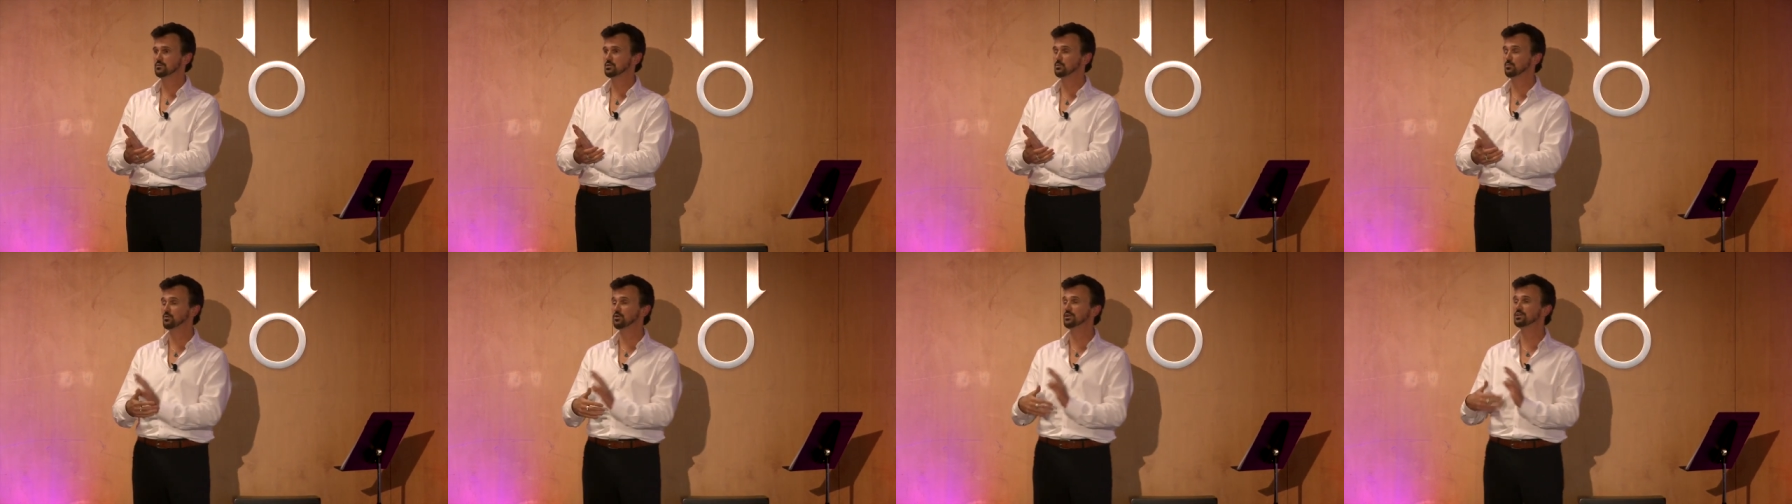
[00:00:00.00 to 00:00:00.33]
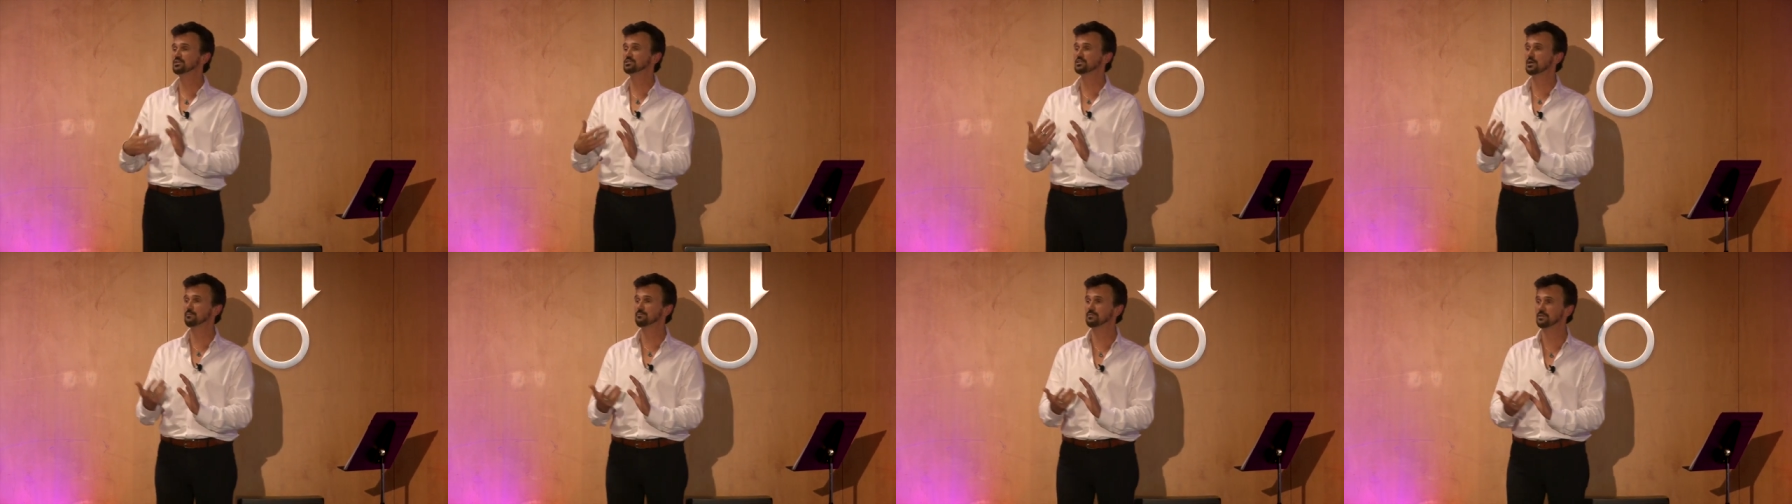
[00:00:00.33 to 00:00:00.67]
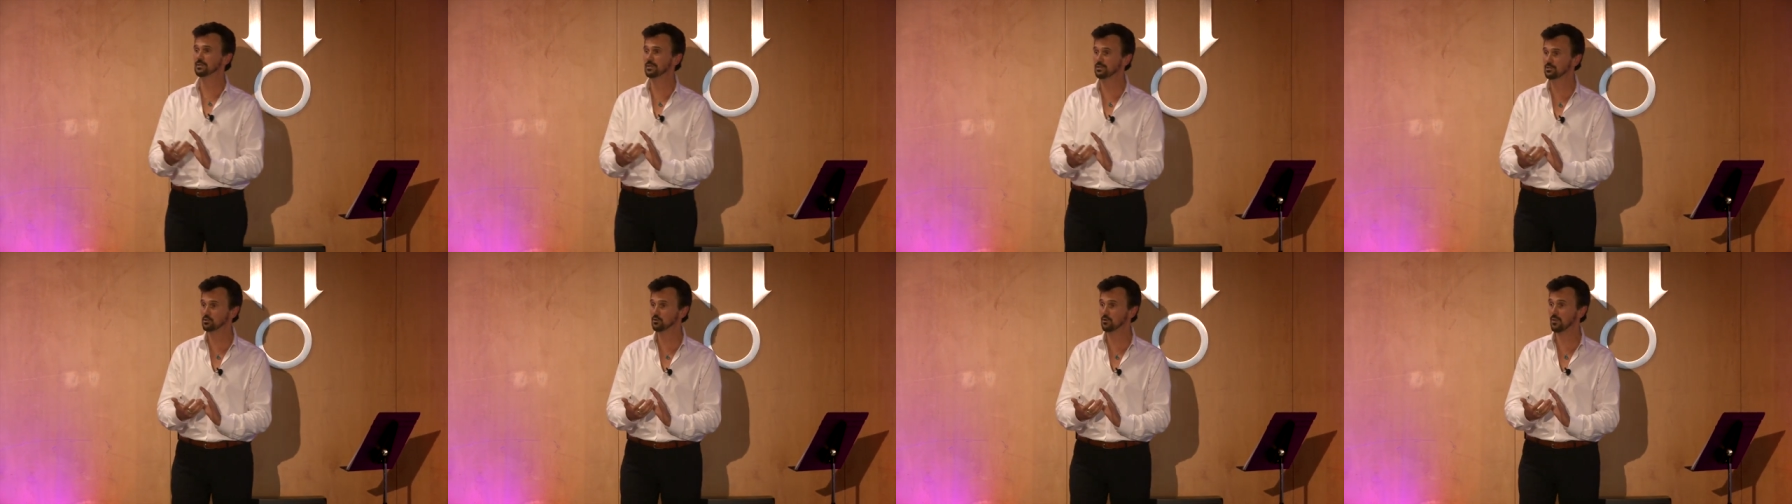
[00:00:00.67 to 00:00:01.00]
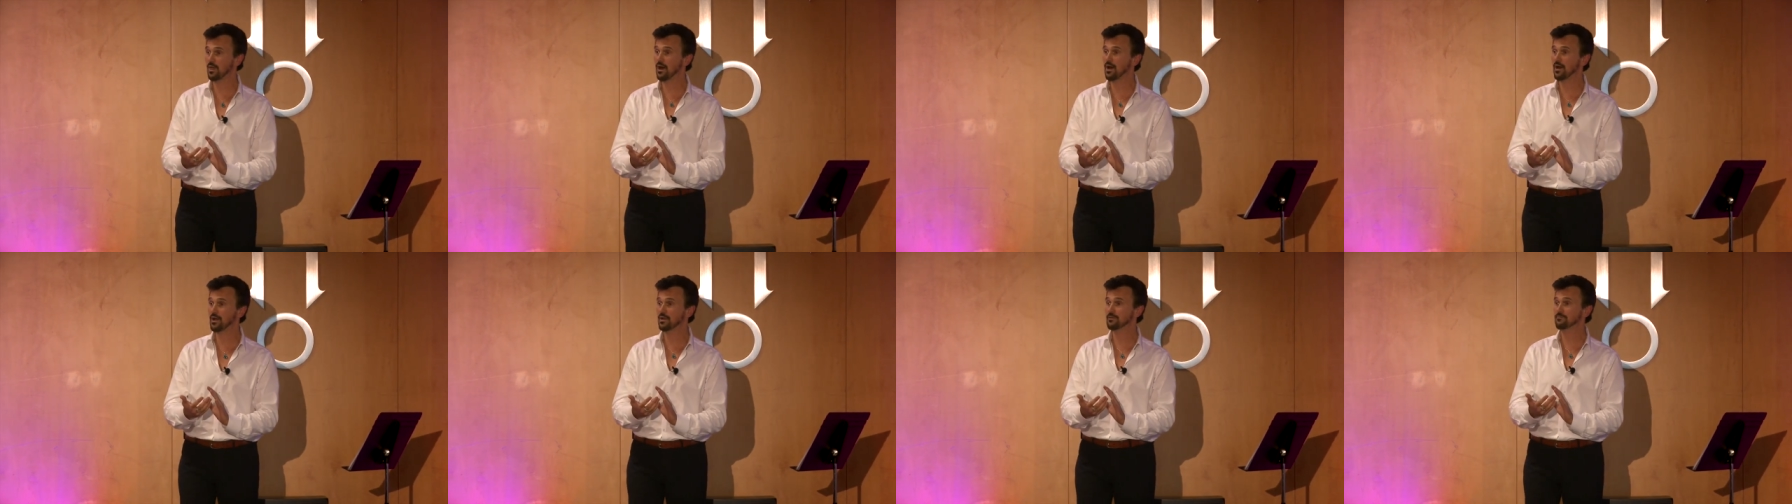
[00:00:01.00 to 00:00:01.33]
to bring something in your
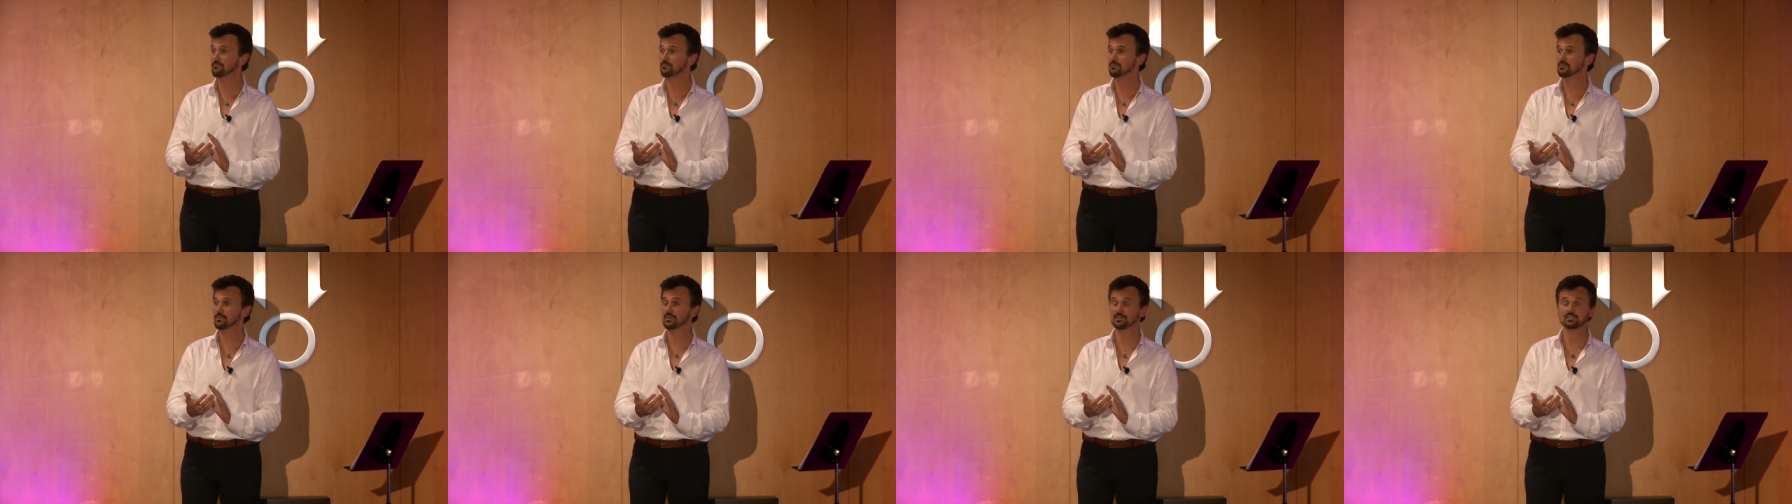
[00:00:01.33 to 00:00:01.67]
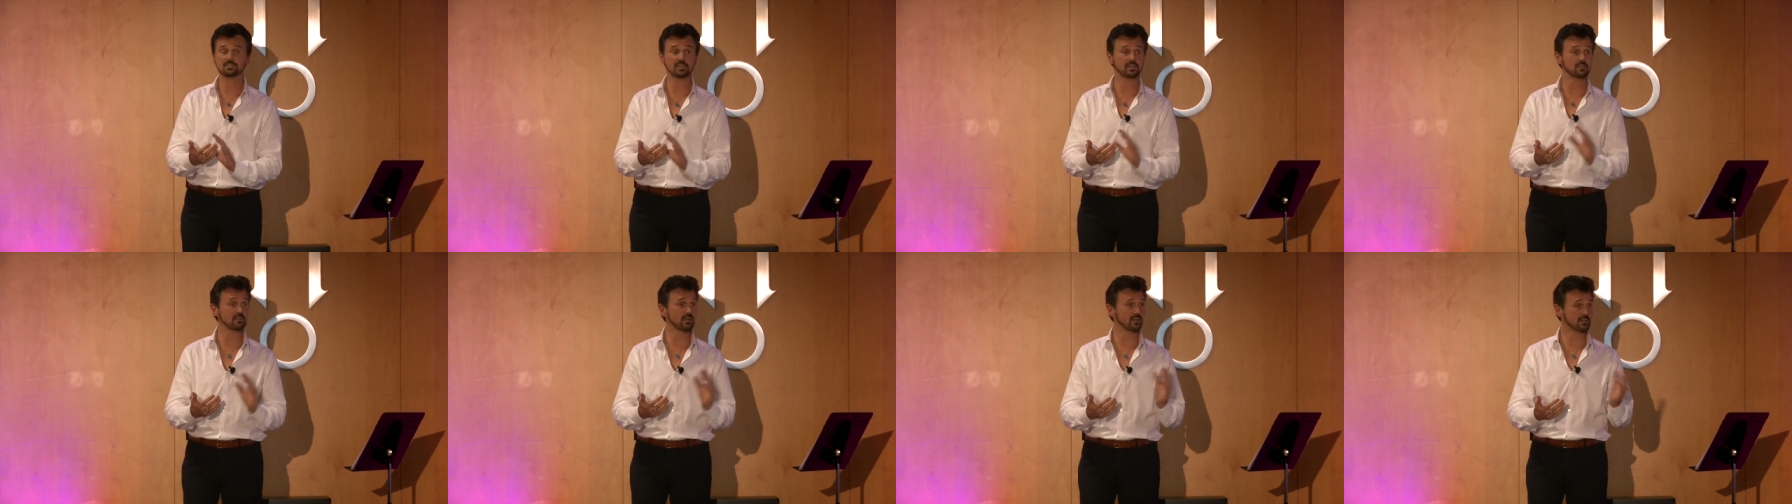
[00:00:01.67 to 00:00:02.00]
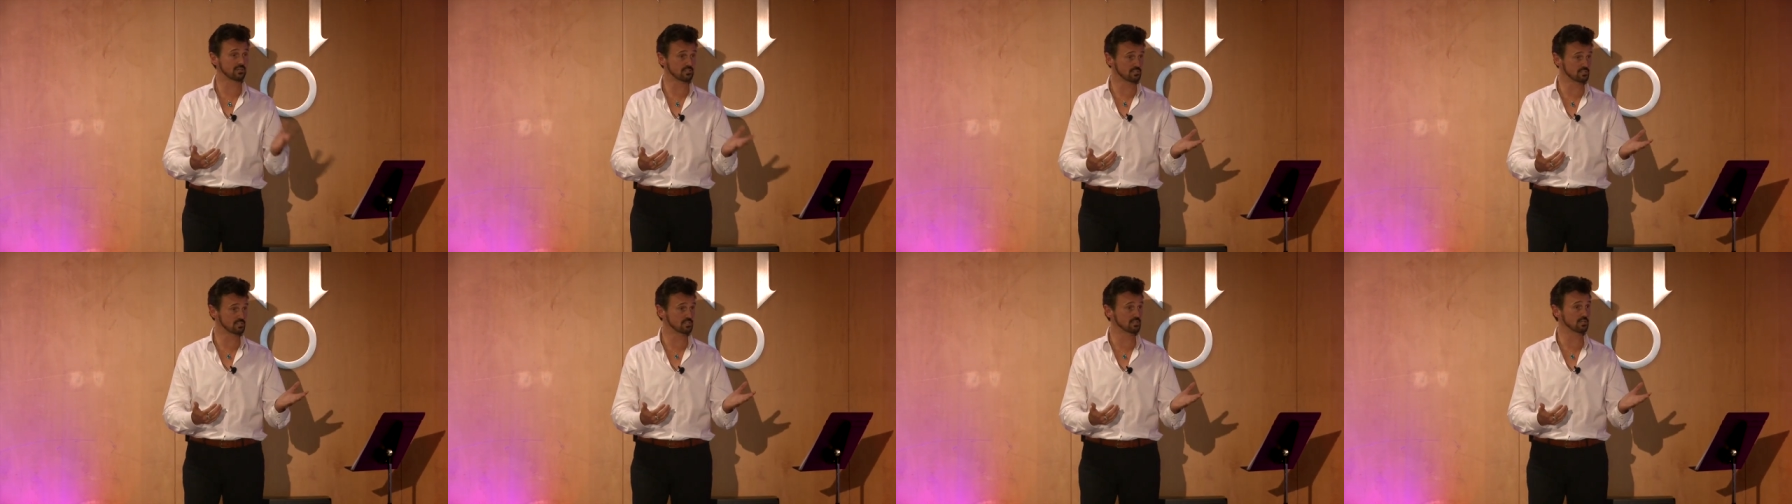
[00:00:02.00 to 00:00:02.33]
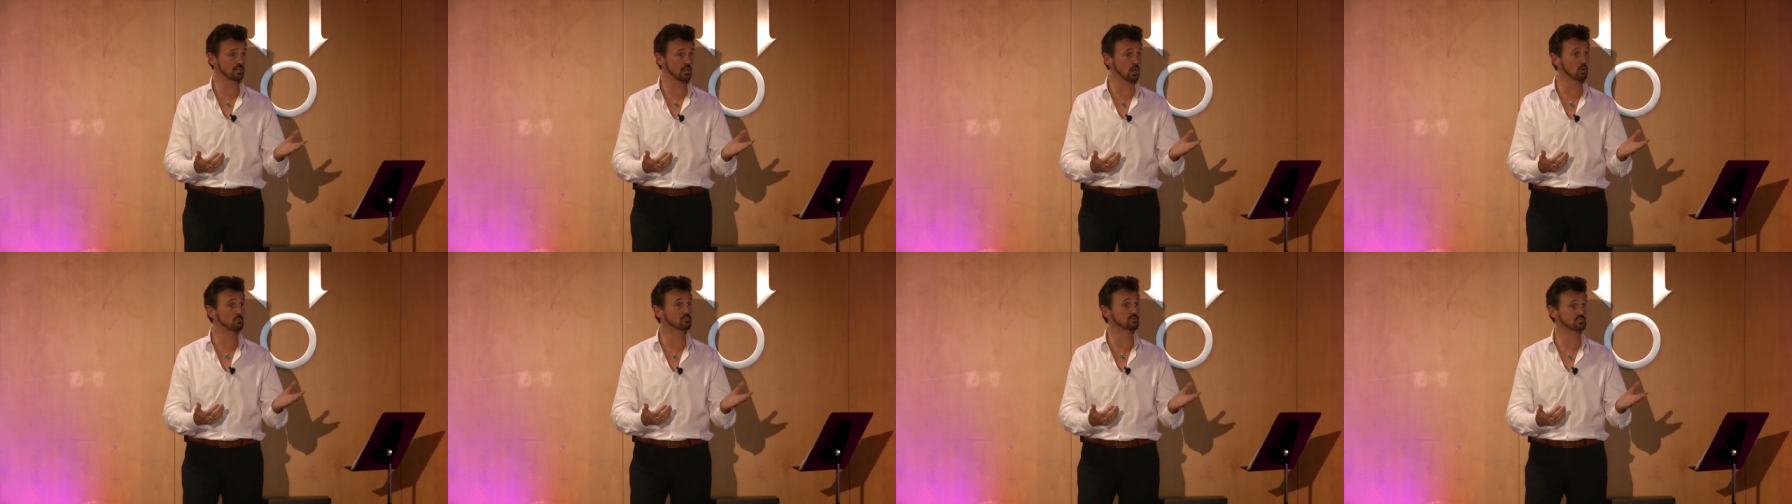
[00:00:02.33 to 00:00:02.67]
life, let's say like a
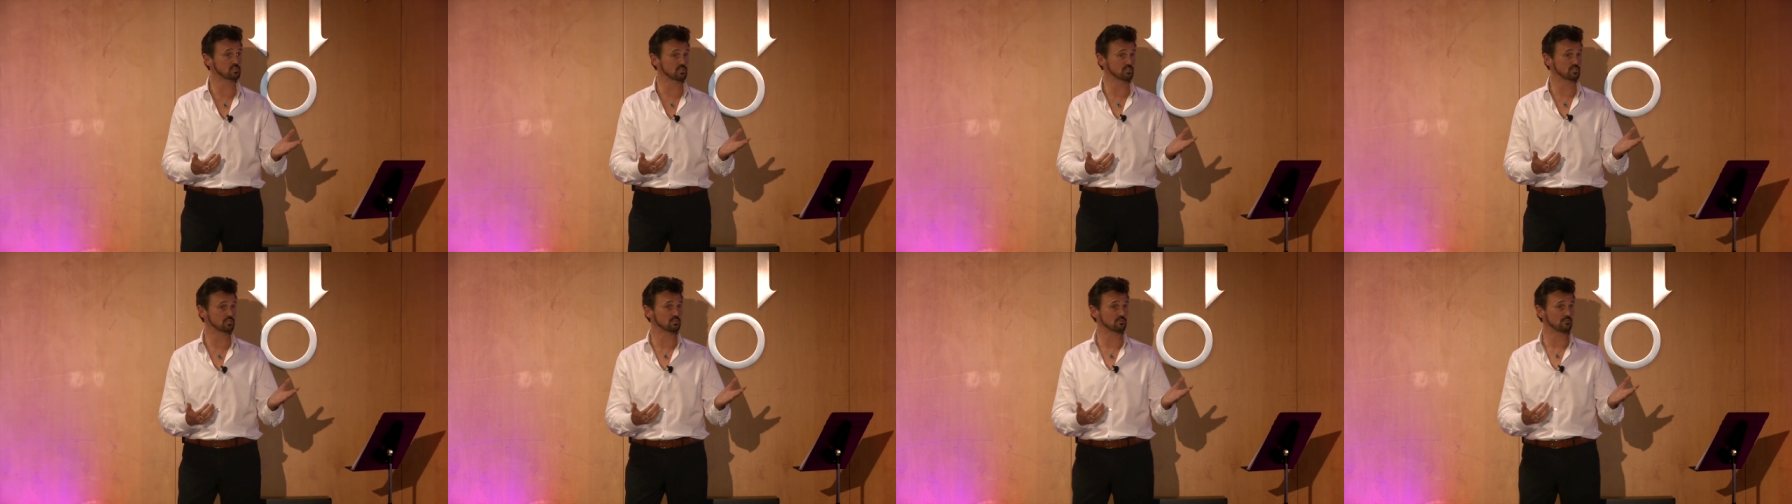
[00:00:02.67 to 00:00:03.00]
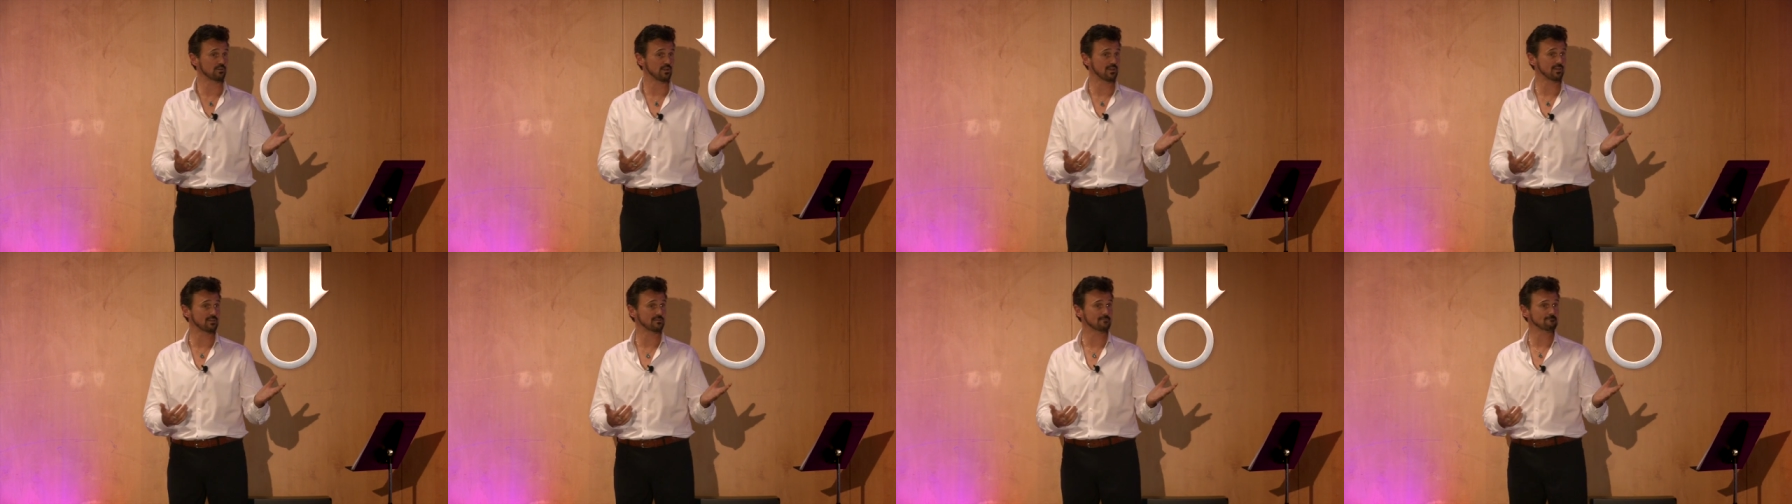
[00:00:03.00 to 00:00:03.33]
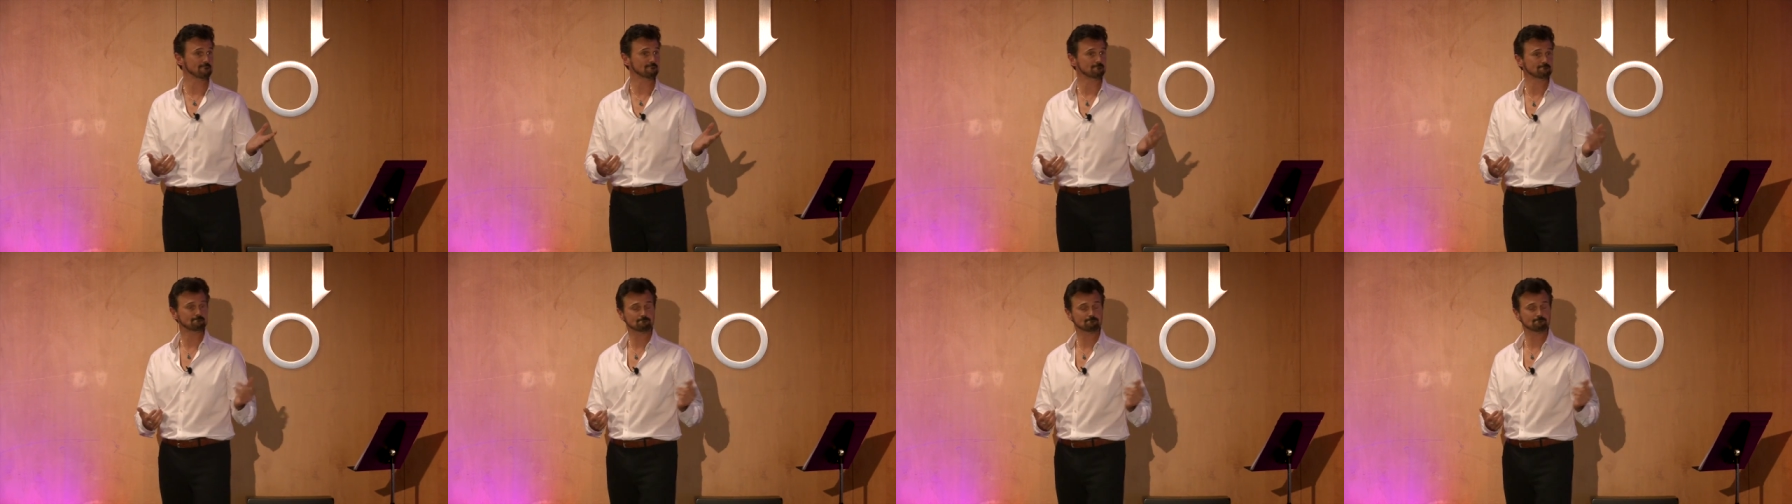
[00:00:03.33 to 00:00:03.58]
CEO position, right?